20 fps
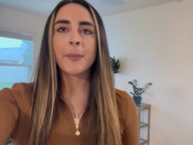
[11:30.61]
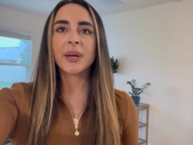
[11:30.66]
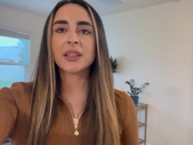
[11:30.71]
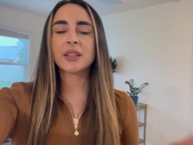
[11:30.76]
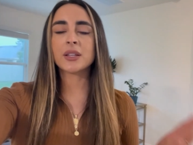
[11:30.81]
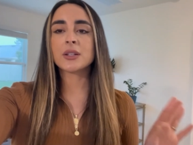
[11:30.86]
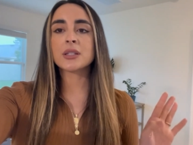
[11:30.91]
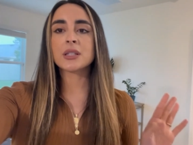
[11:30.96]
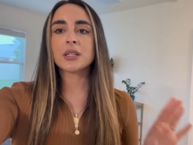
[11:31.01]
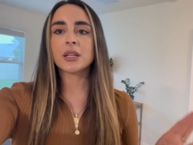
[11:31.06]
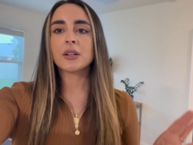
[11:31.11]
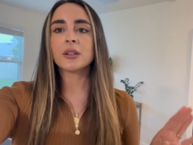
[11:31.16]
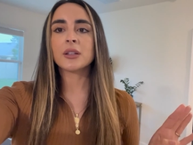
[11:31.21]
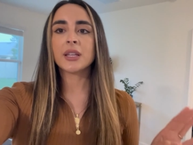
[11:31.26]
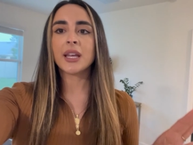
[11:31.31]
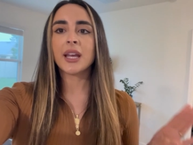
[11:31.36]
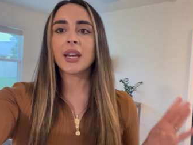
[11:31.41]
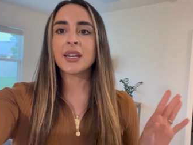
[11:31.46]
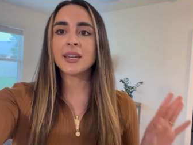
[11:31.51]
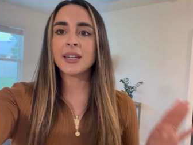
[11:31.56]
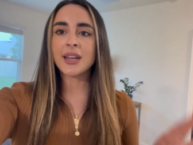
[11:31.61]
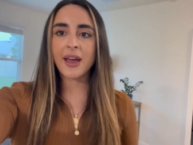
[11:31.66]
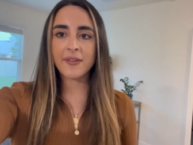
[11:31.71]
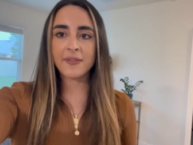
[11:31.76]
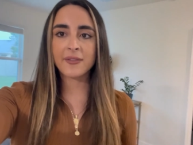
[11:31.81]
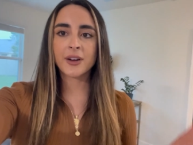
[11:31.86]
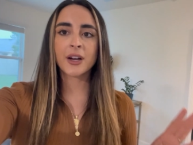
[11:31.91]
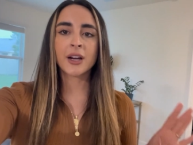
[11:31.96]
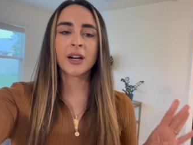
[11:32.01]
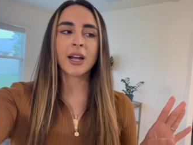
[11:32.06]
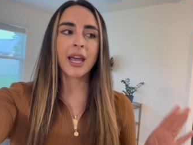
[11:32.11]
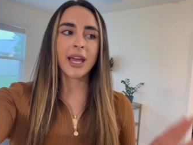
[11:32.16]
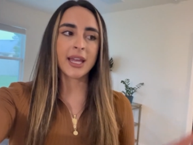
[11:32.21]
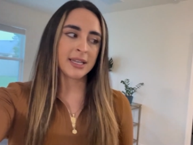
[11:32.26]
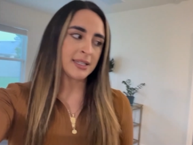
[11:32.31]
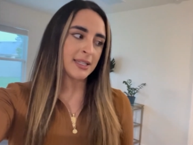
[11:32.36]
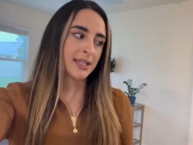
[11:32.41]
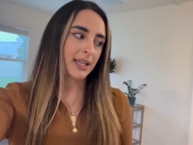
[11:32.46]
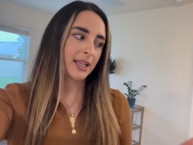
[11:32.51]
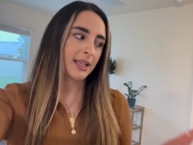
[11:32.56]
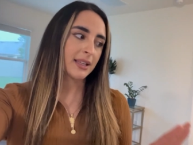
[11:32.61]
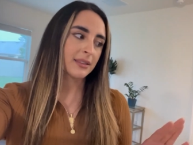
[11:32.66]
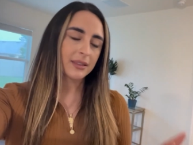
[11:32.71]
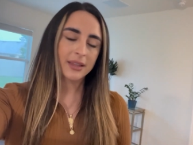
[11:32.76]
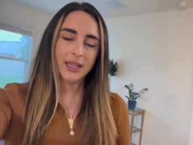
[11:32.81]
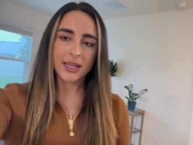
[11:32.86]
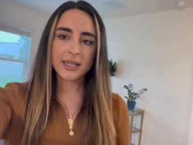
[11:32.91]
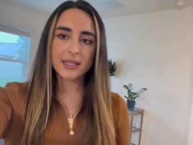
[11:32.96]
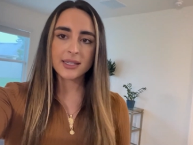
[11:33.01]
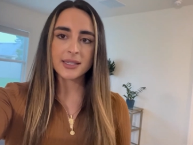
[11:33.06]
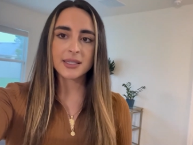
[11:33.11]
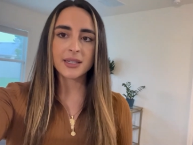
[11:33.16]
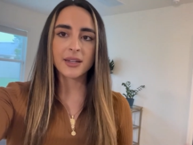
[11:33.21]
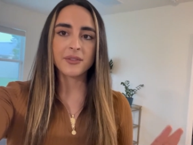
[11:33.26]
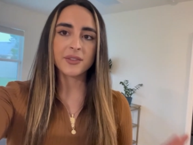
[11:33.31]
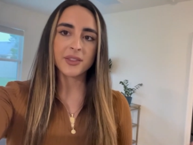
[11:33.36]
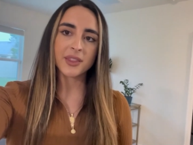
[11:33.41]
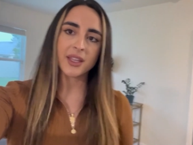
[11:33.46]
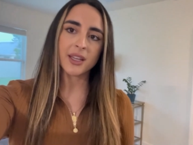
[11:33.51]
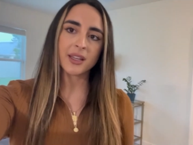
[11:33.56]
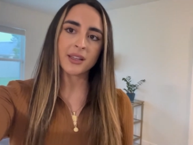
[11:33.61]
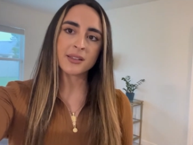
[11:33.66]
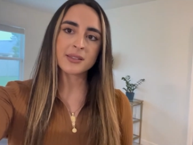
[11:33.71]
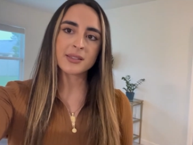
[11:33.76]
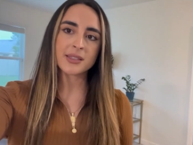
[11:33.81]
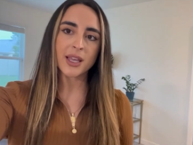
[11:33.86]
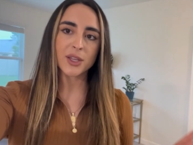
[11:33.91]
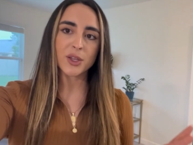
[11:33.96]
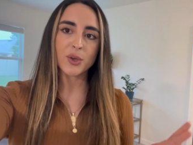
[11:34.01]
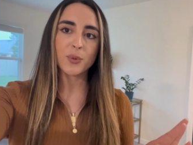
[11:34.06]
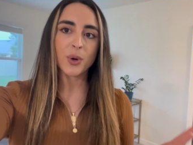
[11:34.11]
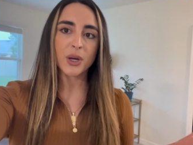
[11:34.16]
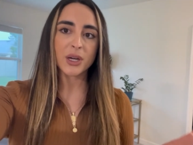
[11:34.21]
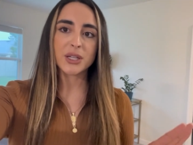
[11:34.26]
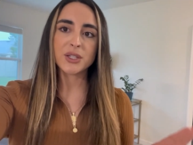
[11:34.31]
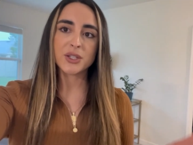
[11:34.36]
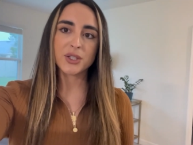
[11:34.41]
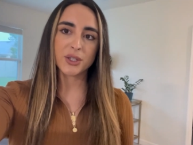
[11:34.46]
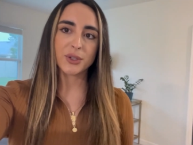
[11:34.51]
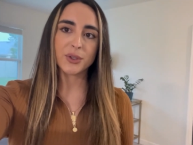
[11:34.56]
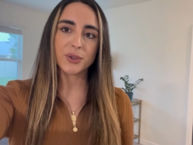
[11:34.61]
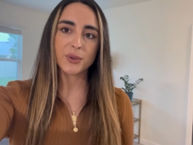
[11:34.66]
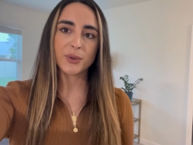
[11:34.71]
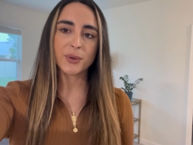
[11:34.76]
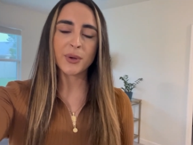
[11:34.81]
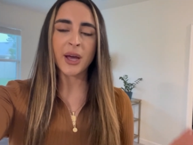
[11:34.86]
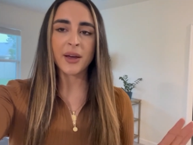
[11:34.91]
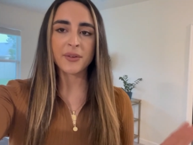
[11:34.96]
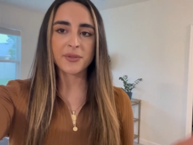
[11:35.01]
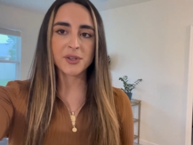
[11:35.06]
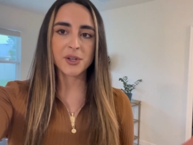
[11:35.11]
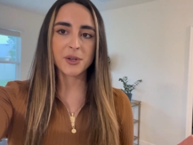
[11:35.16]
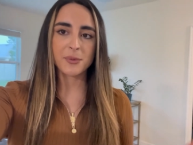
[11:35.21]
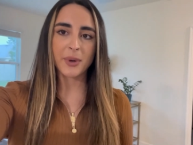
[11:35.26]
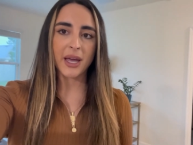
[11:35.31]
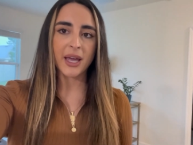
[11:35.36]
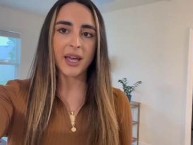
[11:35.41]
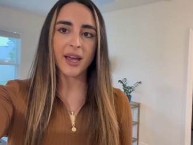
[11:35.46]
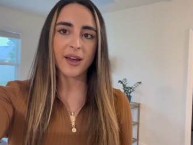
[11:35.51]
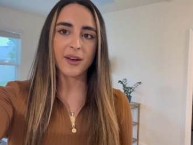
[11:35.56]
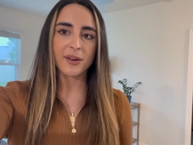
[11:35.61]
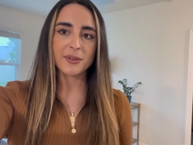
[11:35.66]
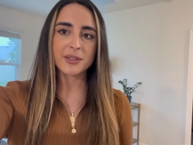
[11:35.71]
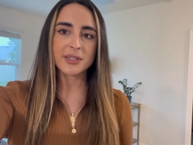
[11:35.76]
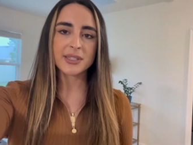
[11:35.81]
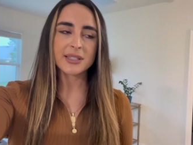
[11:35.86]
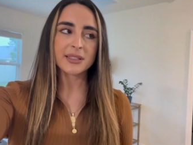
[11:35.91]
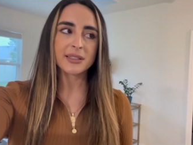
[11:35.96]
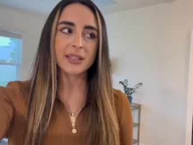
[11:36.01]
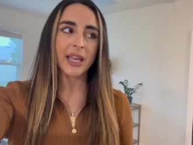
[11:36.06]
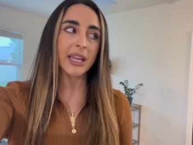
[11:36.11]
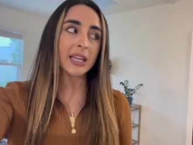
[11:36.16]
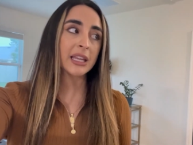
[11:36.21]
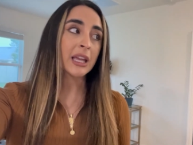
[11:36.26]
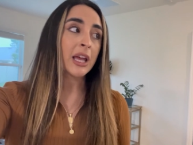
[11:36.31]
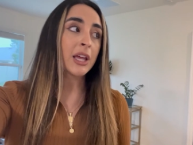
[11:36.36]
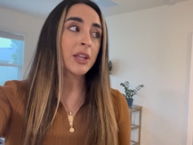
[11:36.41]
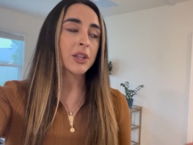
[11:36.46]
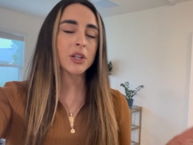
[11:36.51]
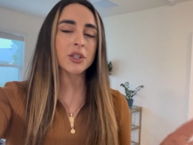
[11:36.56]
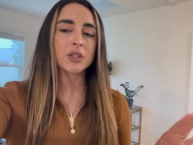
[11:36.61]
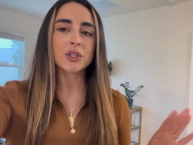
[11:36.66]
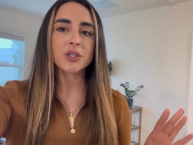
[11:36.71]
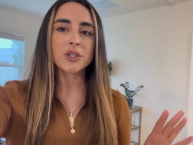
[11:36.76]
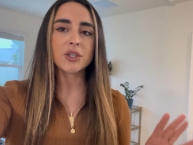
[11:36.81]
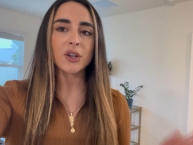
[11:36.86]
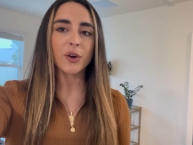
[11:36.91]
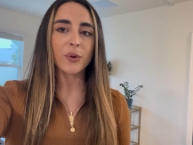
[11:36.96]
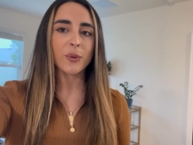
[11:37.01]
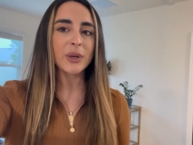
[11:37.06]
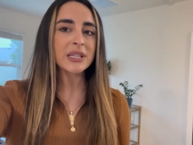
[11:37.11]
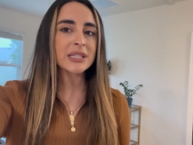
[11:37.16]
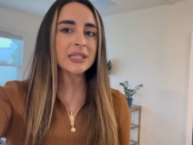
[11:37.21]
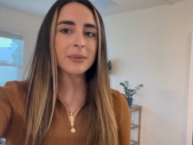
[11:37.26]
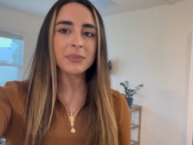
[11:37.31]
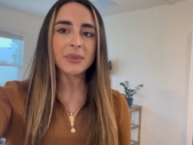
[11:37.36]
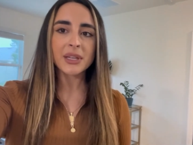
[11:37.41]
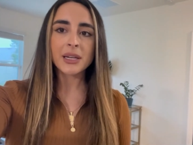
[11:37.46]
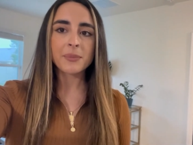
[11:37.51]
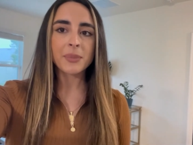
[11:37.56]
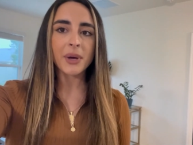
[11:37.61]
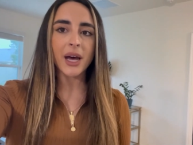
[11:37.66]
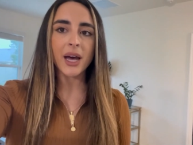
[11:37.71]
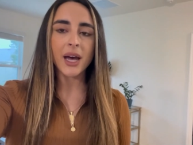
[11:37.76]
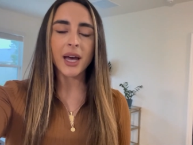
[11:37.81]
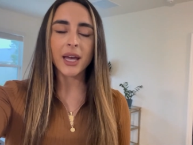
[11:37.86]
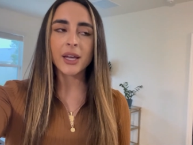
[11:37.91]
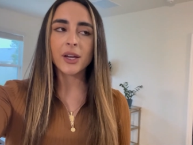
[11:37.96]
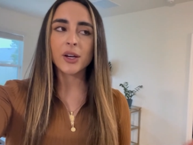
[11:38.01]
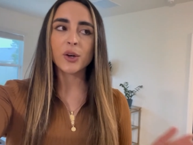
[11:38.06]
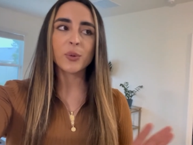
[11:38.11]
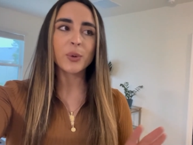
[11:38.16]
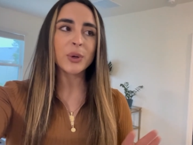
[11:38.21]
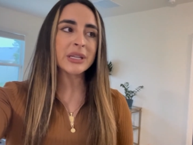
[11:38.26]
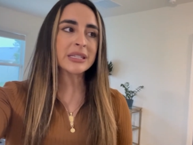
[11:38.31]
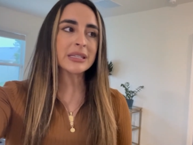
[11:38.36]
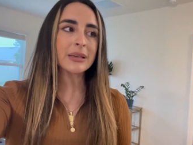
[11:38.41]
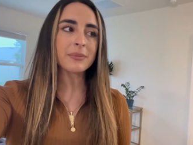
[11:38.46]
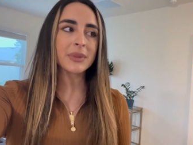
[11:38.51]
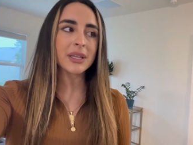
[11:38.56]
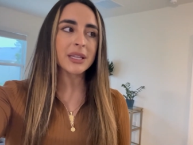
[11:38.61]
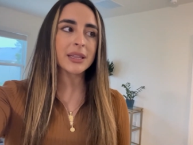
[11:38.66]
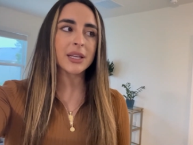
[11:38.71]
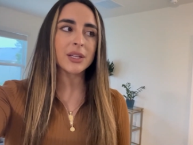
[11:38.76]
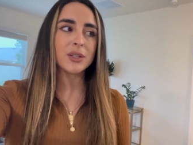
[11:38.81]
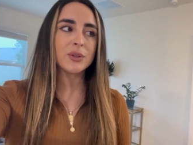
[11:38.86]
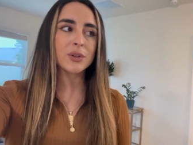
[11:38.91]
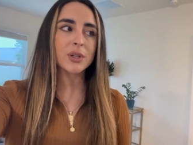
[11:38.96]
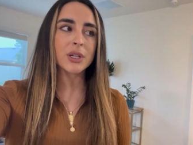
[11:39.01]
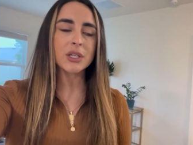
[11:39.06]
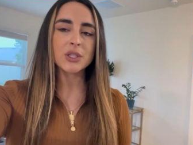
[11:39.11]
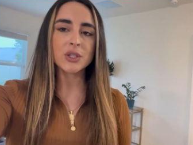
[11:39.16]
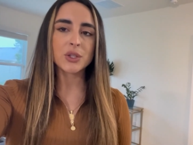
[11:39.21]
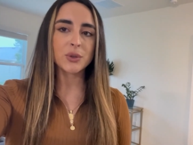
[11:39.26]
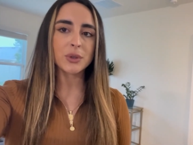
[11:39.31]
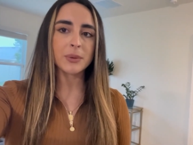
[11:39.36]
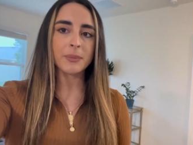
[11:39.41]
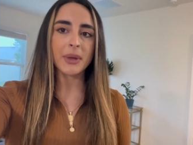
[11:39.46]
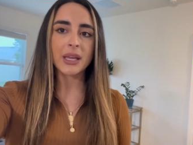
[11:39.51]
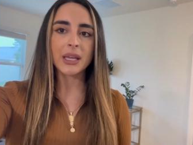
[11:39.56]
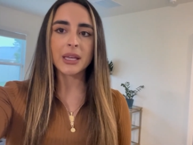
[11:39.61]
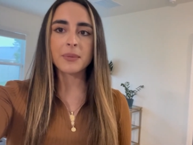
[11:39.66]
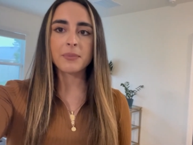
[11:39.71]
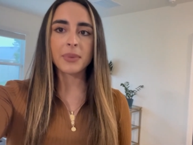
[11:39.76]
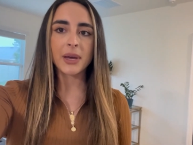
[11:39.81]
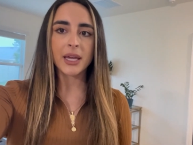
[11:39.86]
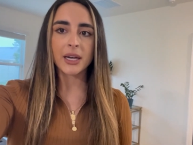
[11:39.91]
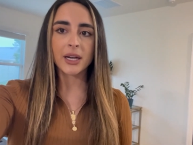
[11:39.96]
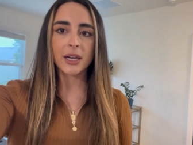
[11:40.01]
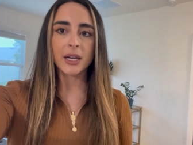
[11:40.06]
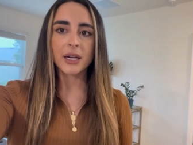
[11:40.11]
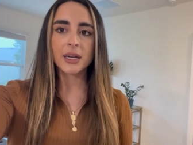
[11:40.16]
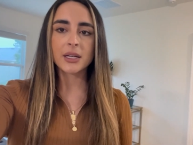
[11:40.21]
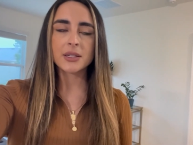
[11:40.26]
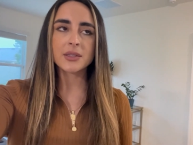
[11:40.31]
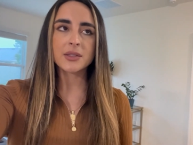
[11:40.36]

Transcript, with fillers: But there's literally a never ending list of things that you want to do after you buy a house. Like there's just always something to buy, always something that you can do to make it better.